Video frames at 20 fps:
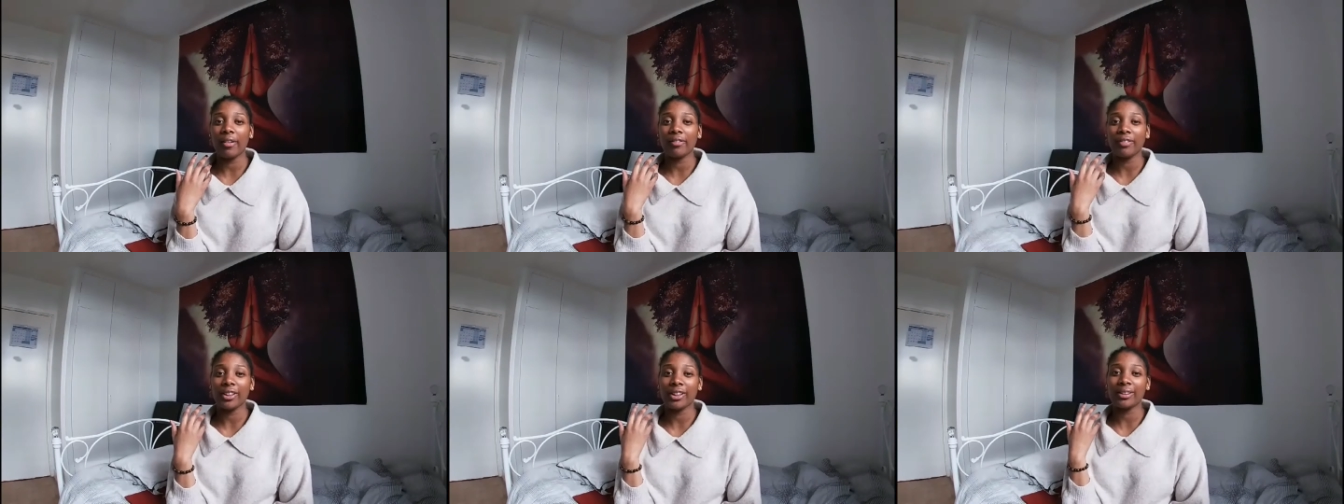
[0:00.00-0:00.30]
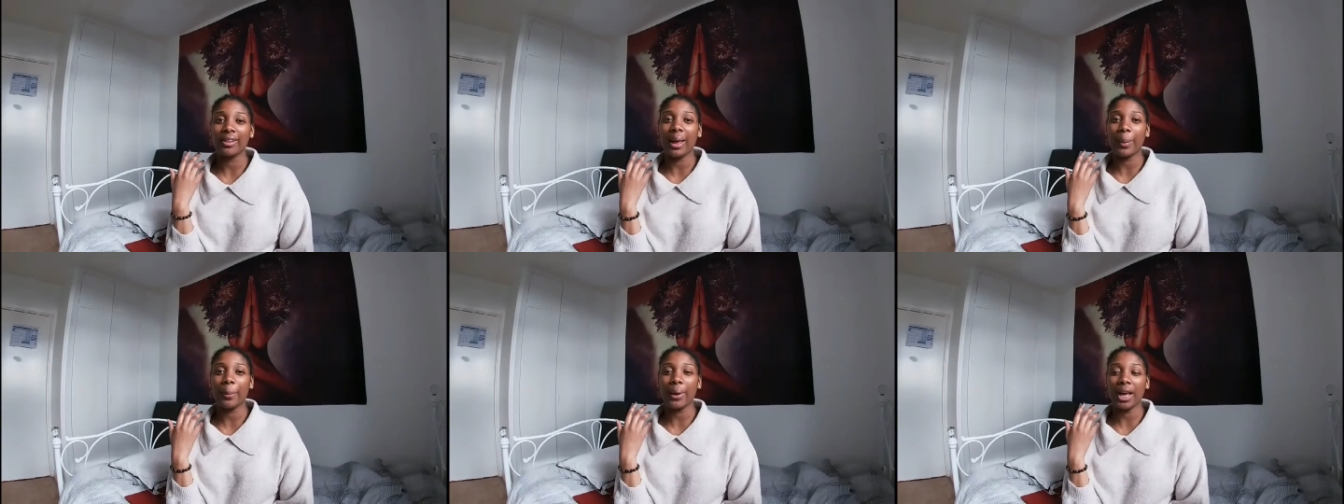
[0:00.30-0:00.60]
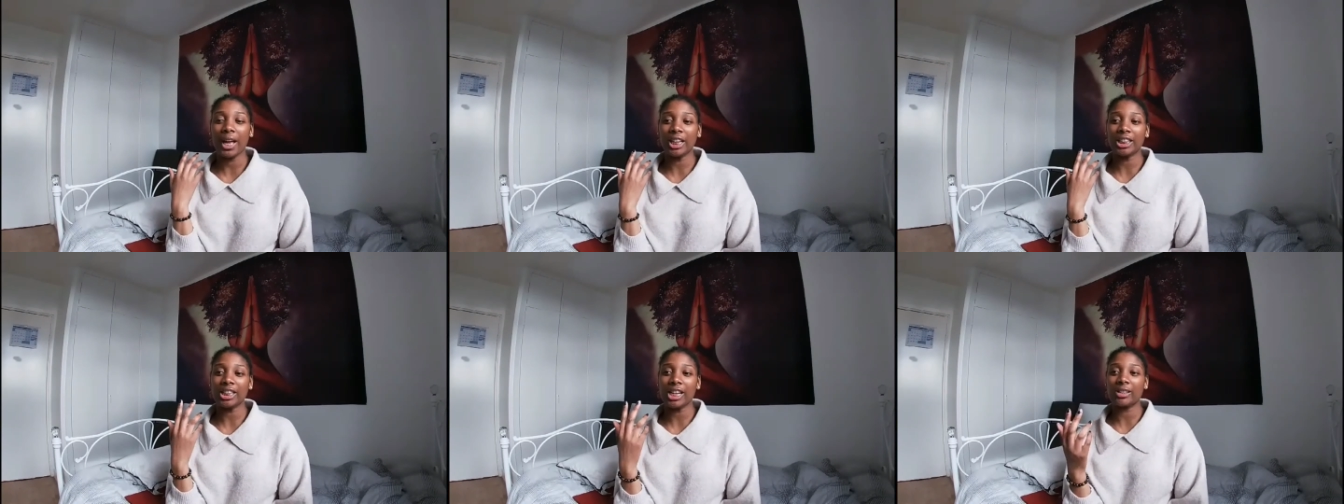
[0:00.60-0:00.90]
feel like
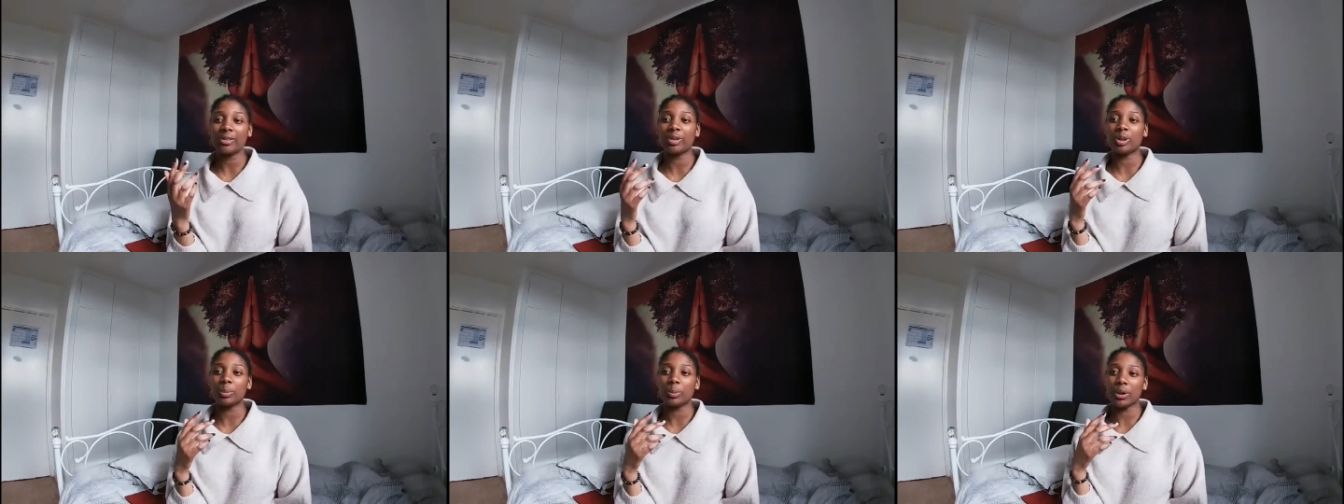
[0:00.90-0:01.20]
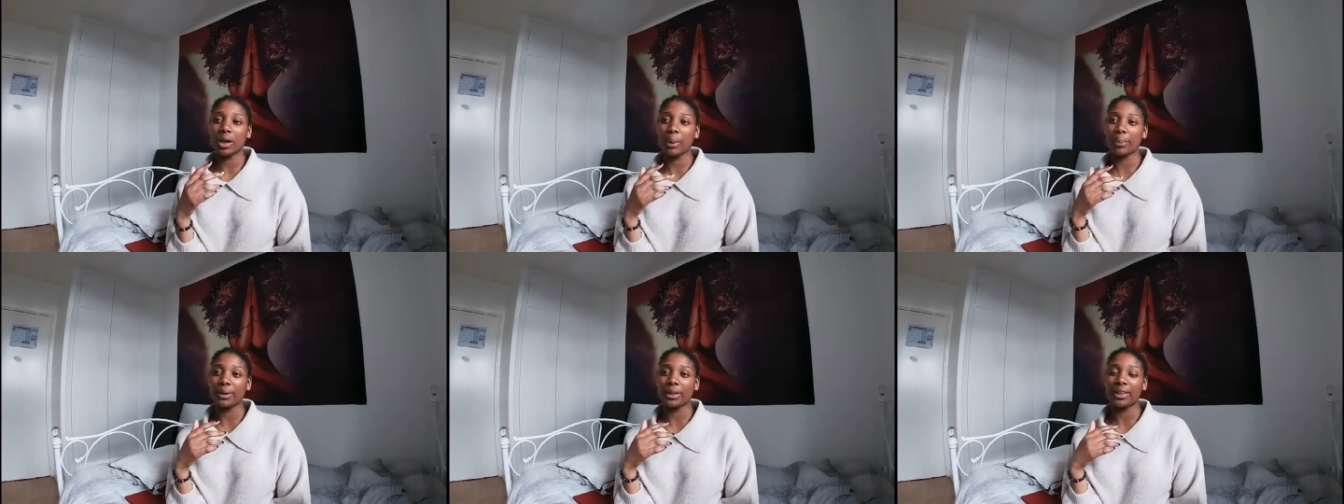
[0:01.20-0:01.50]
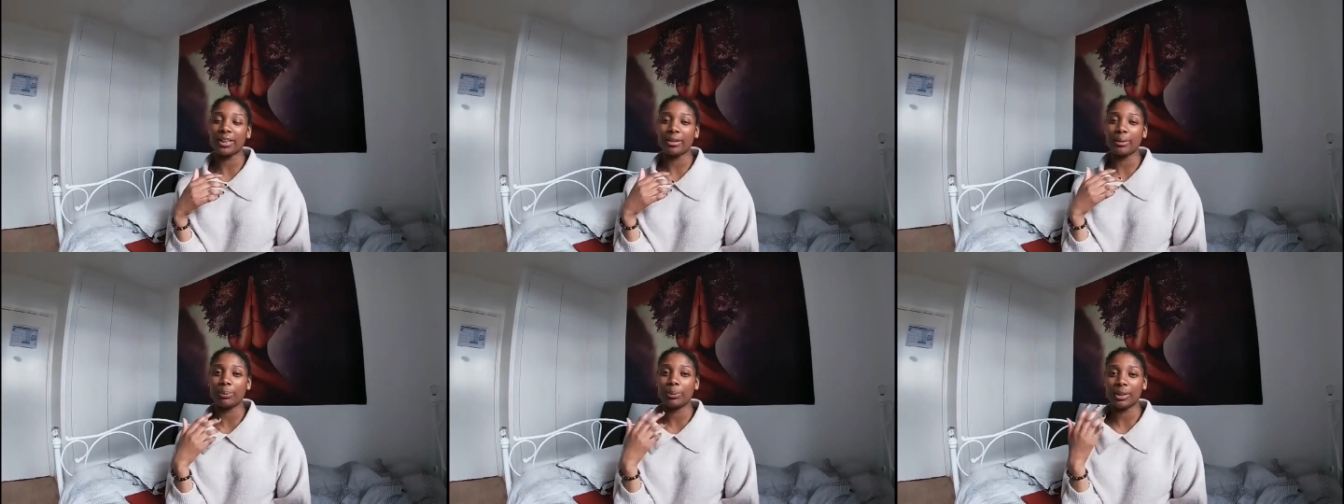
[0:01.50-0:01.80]
my channel's becoming a
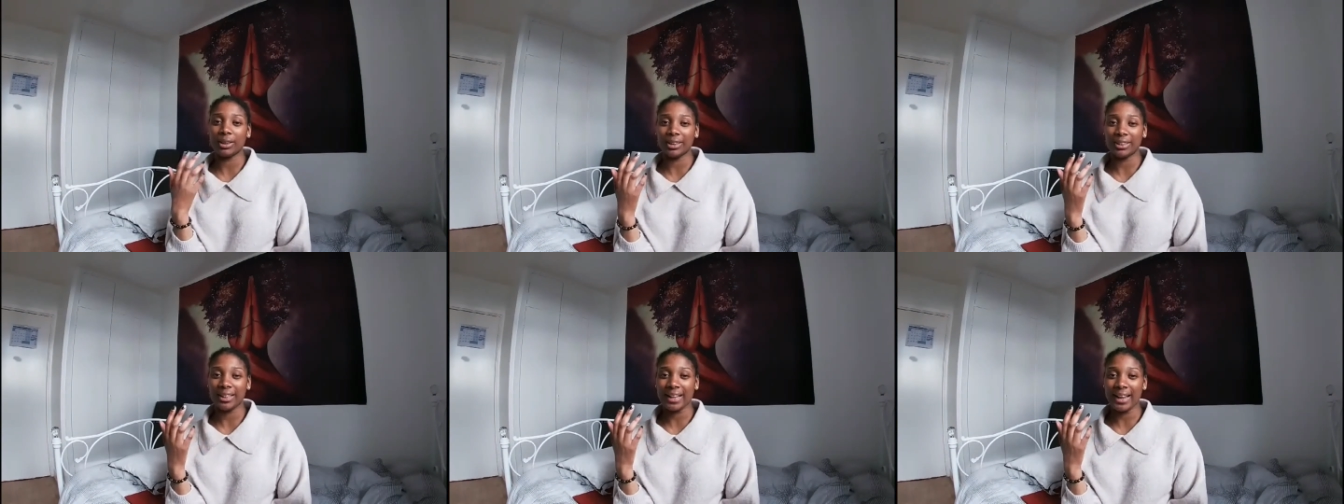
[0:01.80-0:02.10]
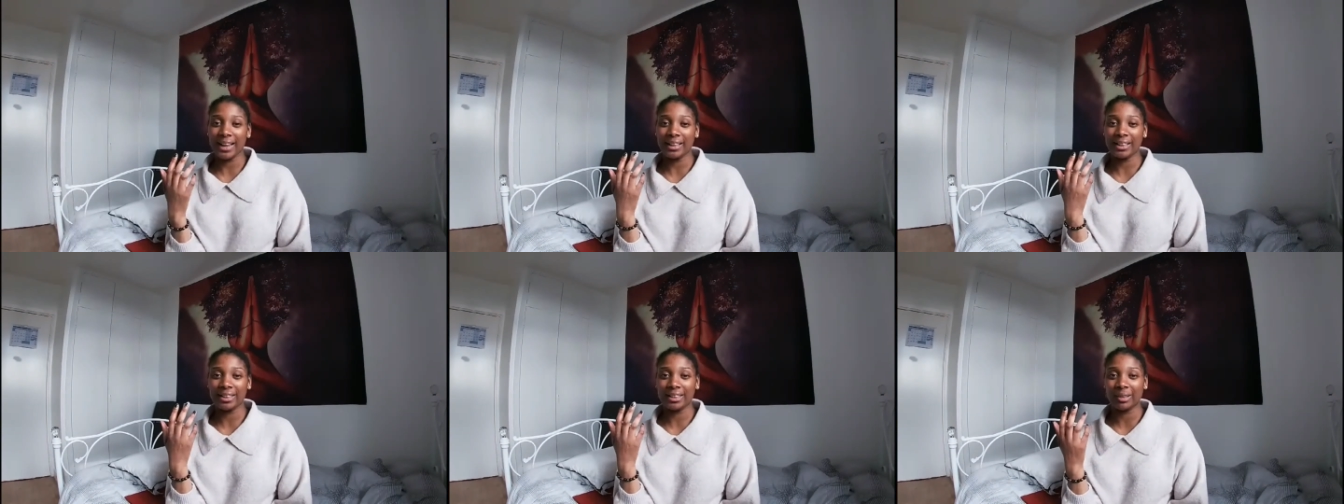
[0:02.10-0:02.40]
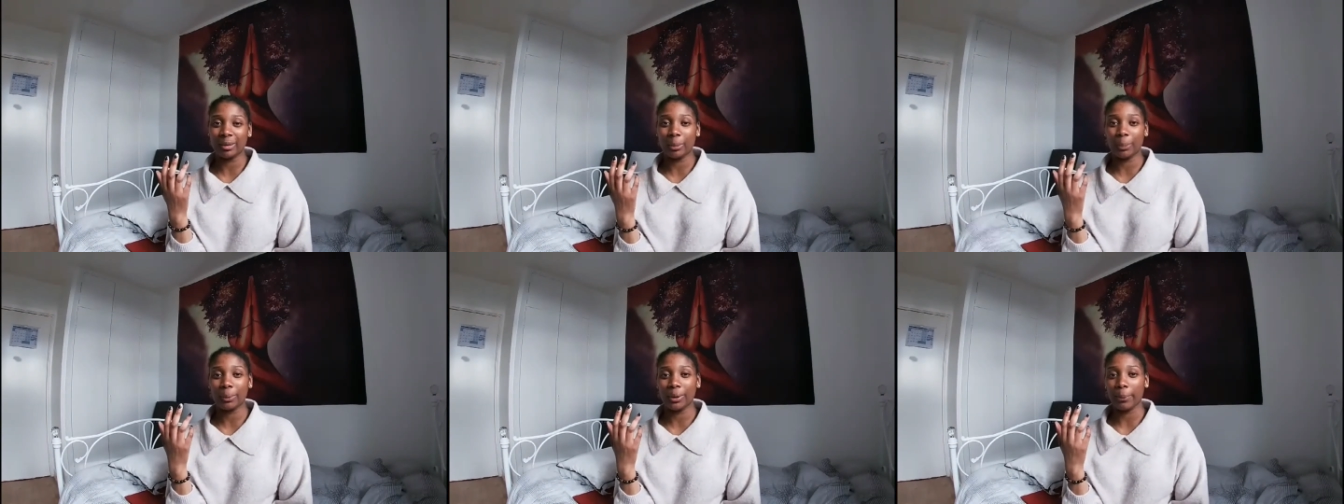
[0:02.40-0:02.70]
little mundane, a
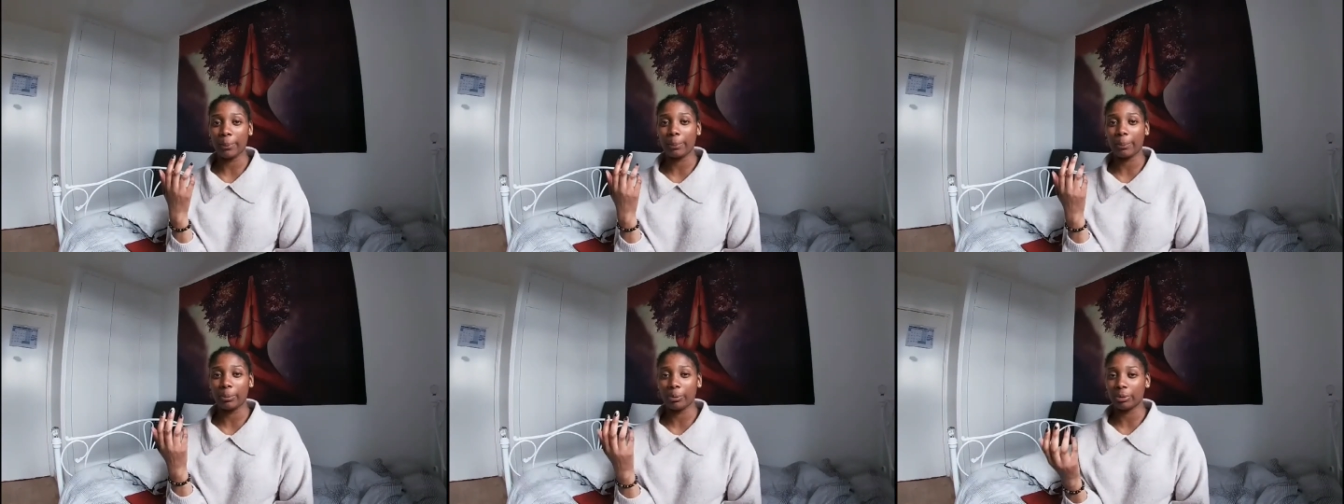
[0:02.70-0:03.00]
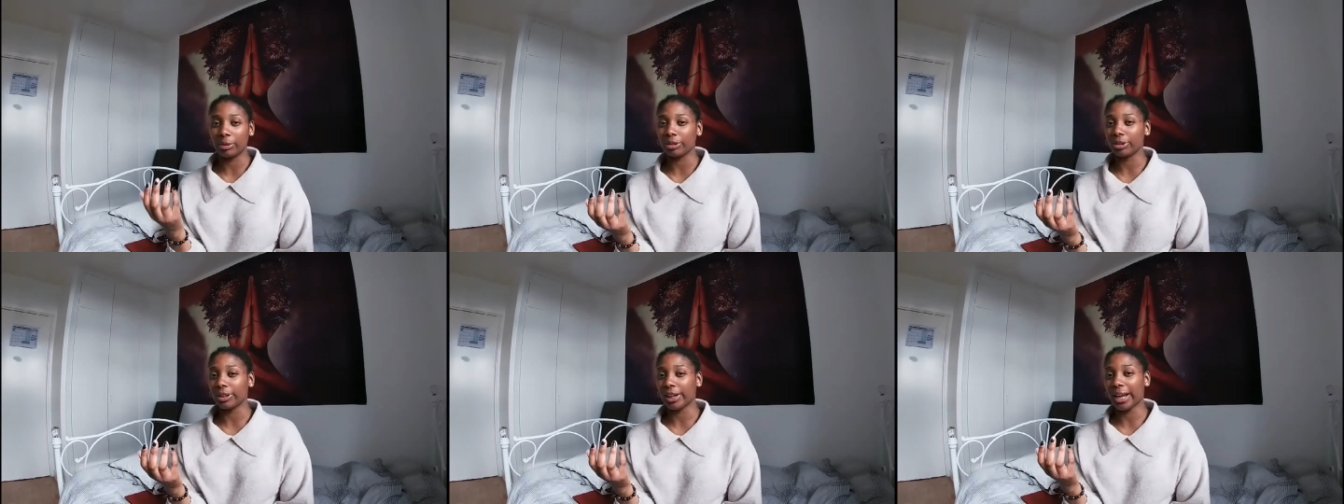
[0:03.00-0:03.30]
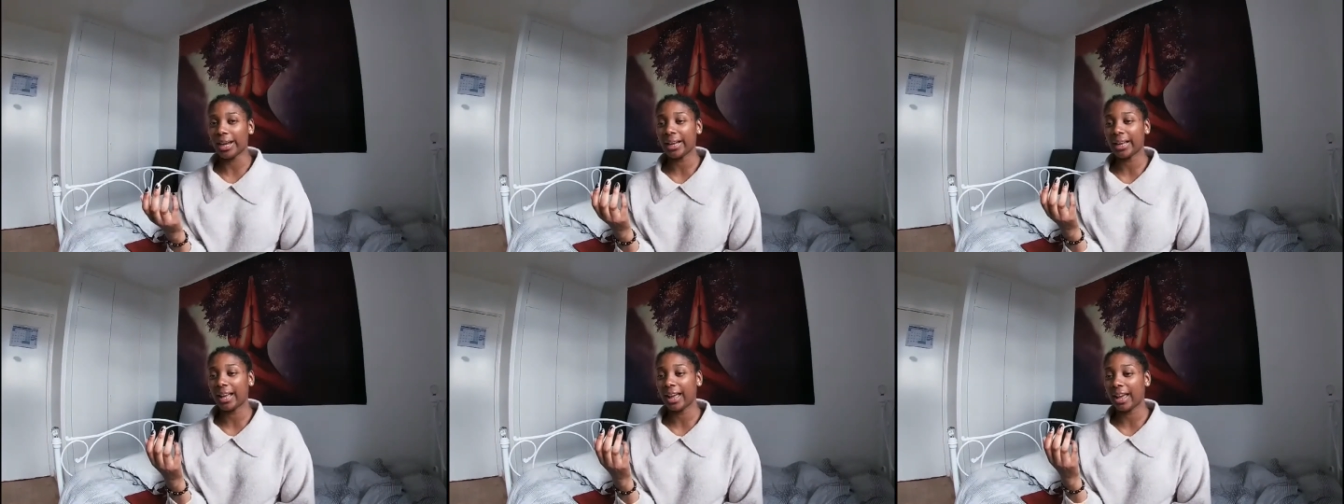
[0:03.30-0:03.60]
little bit
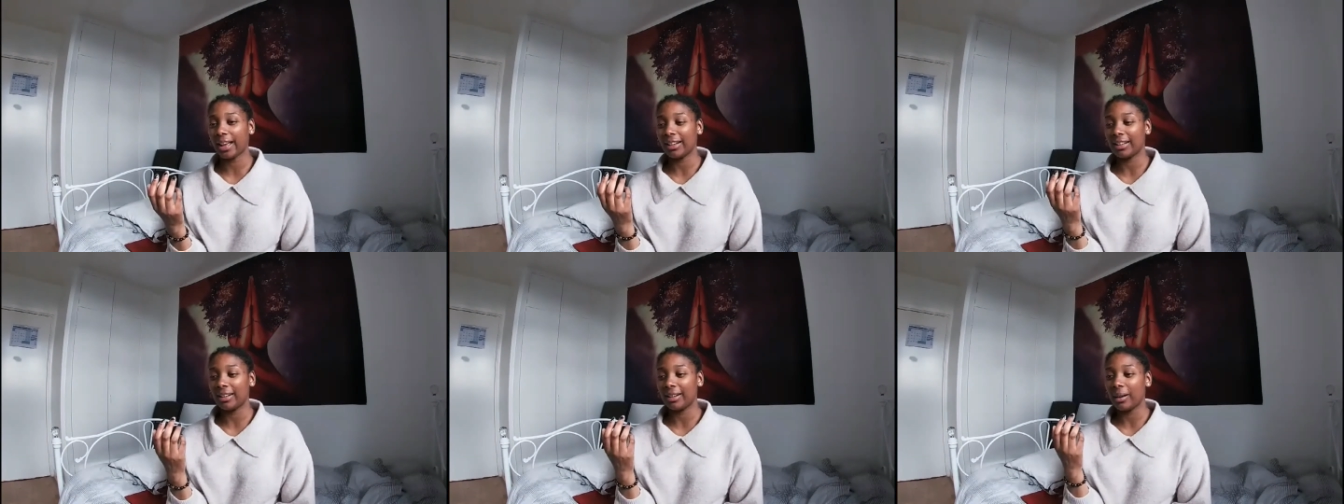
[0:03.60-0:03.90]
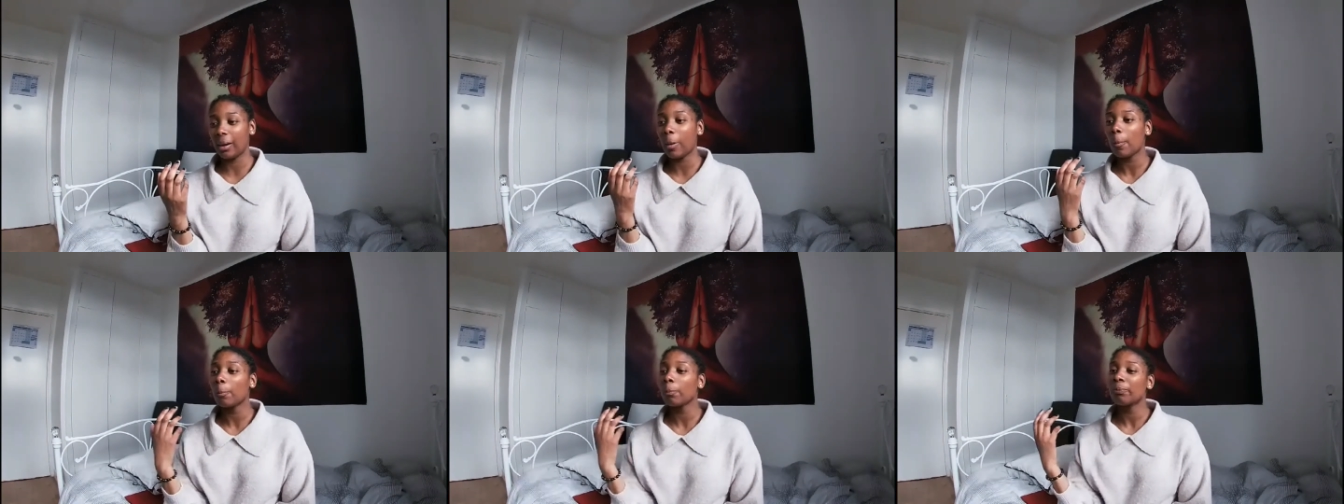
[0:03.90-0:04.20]
boring, and